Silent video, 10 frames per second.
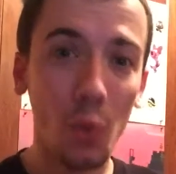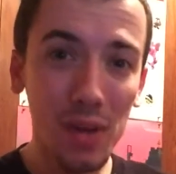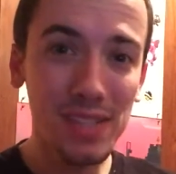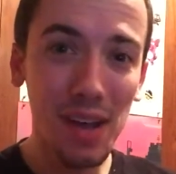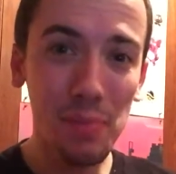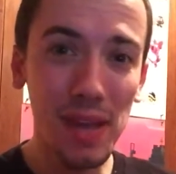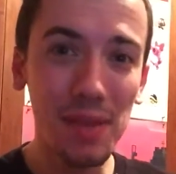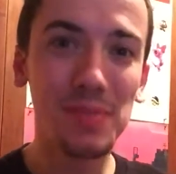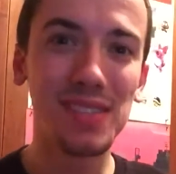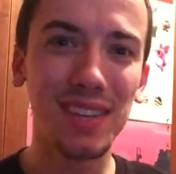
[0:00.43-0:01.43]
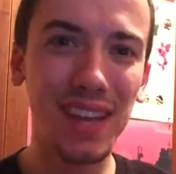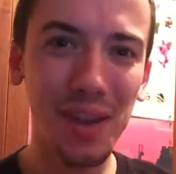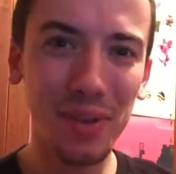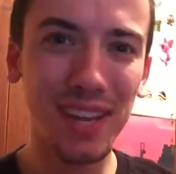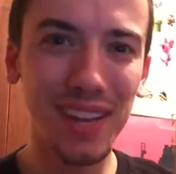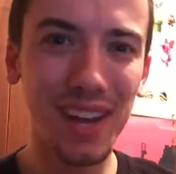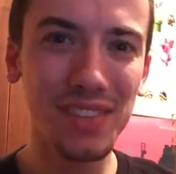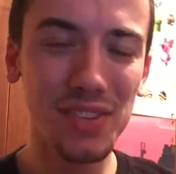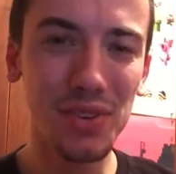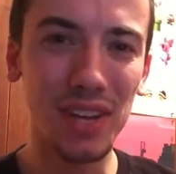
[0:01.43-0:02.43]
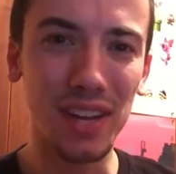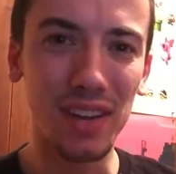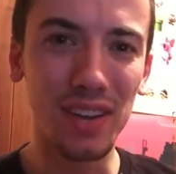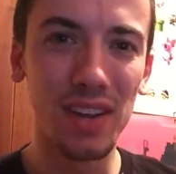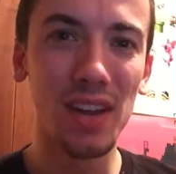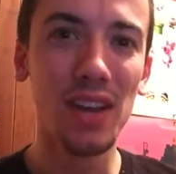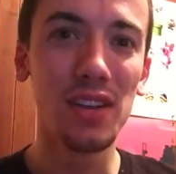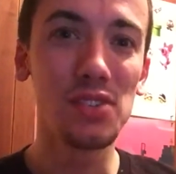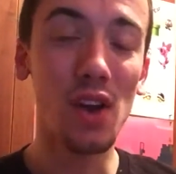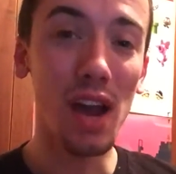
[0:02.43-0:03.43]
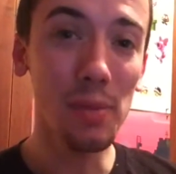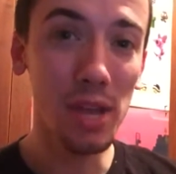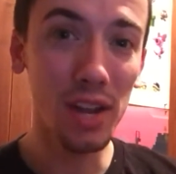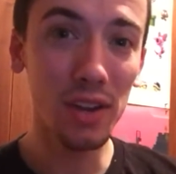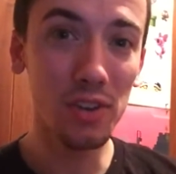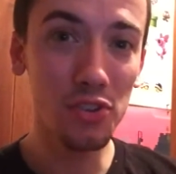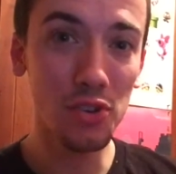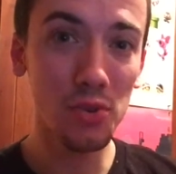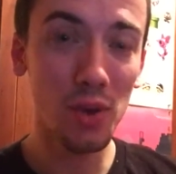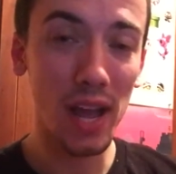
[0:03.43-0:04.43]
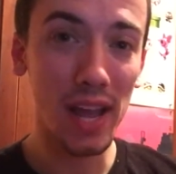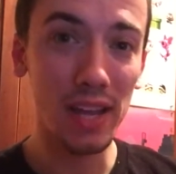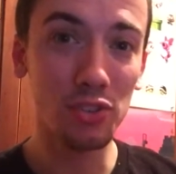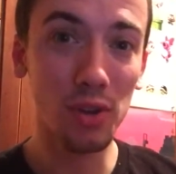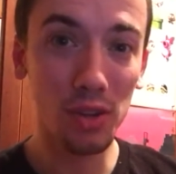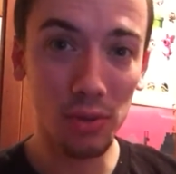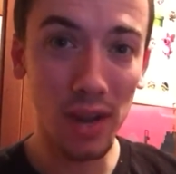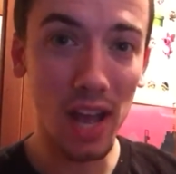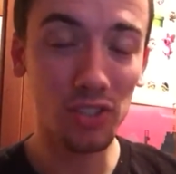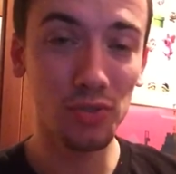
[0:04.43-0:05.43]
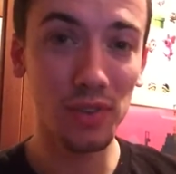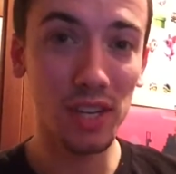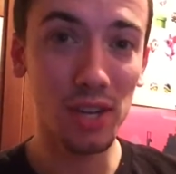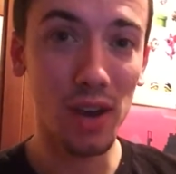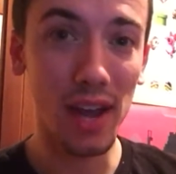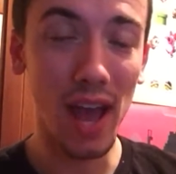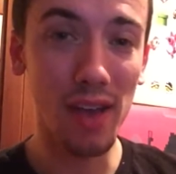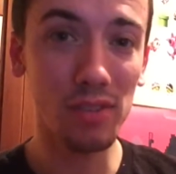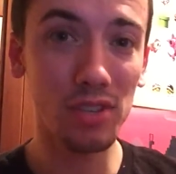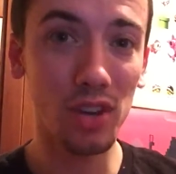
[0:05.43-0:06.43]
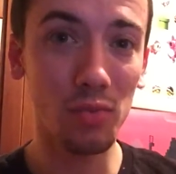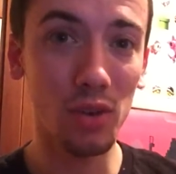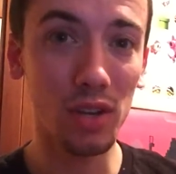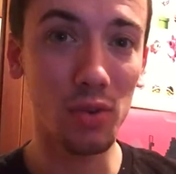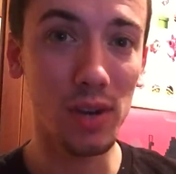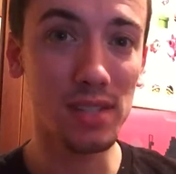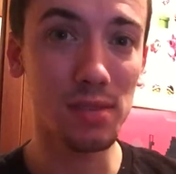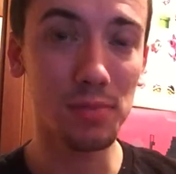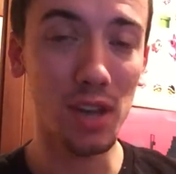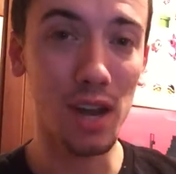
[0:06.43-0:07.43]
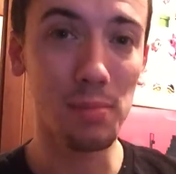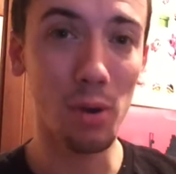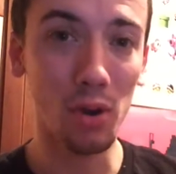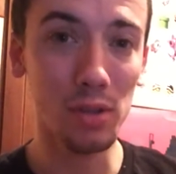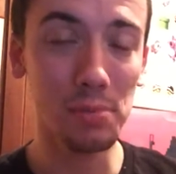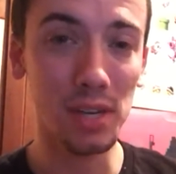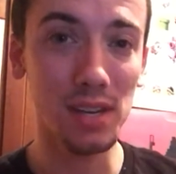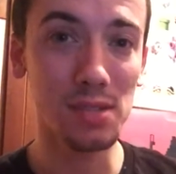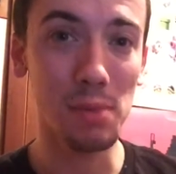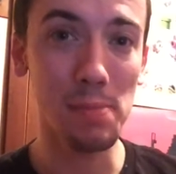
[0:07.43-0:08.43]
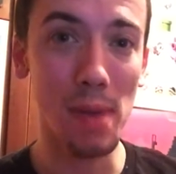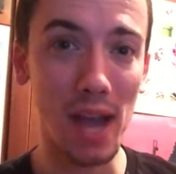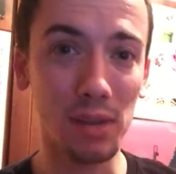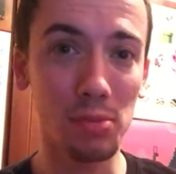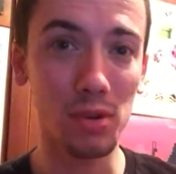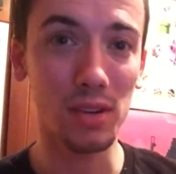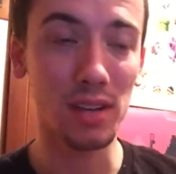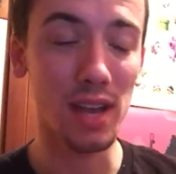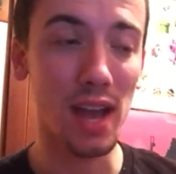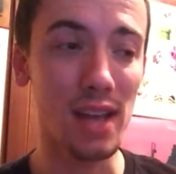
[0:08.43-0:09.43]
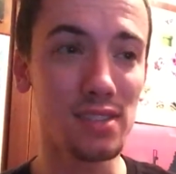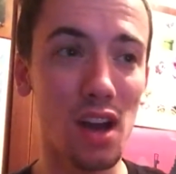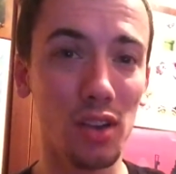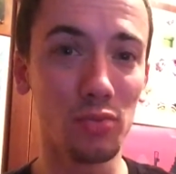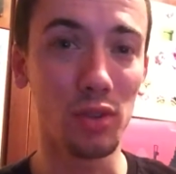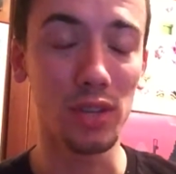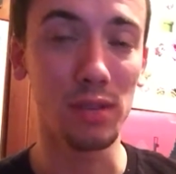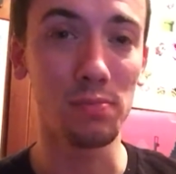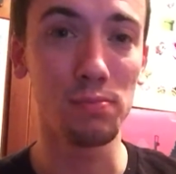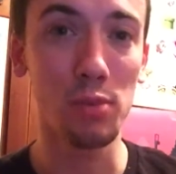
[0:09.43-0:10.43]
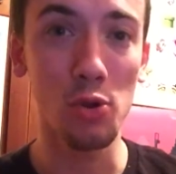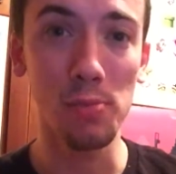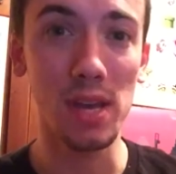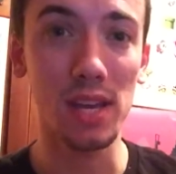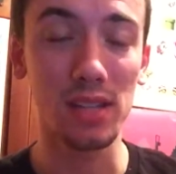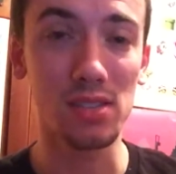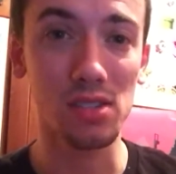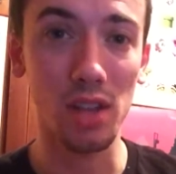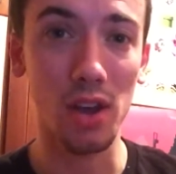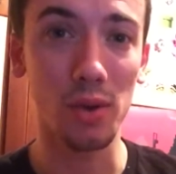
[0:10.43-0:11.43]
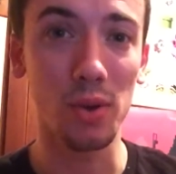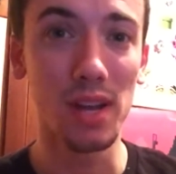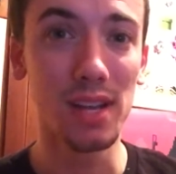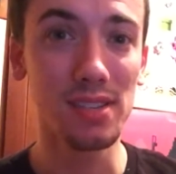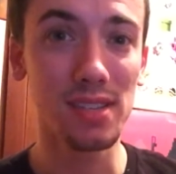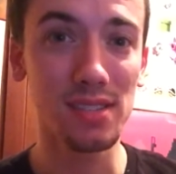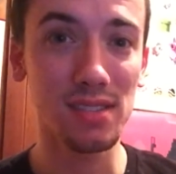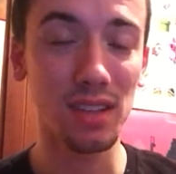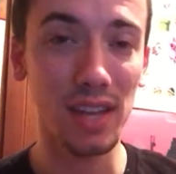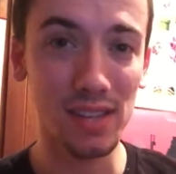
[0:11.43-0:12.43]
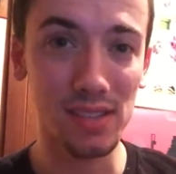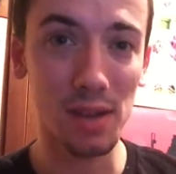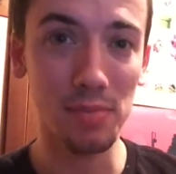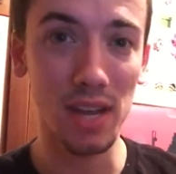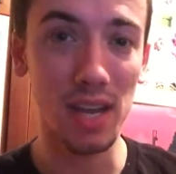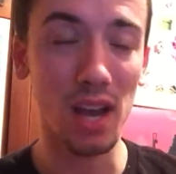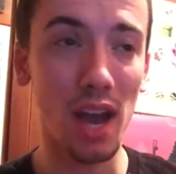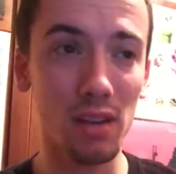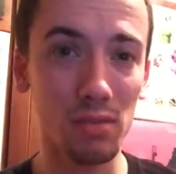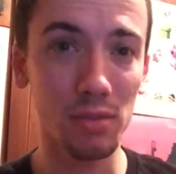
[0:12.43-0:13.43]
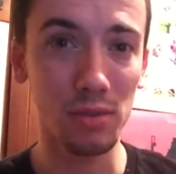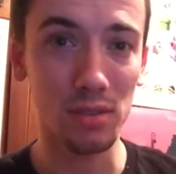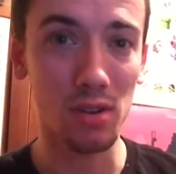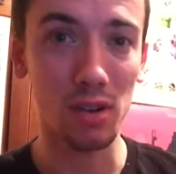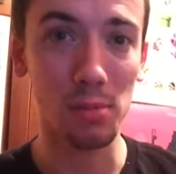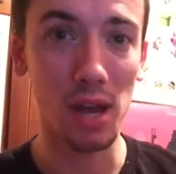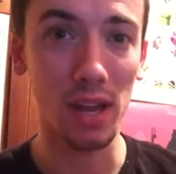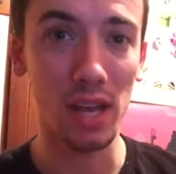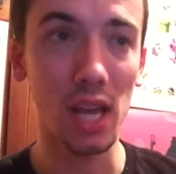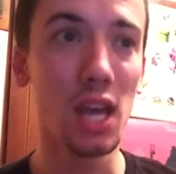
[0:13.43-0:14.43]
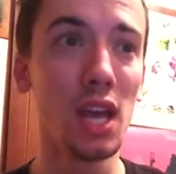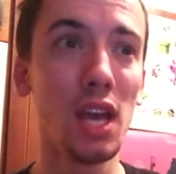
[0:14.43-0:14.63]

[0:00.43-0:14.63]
What's up, peeps? CameraKid92 here. So I'm here to do a trailer reaction video. I haven't done one in quite some time, partly because my MacBook has gotten really poopy and slow since the latest update. I don't really want to talk about it.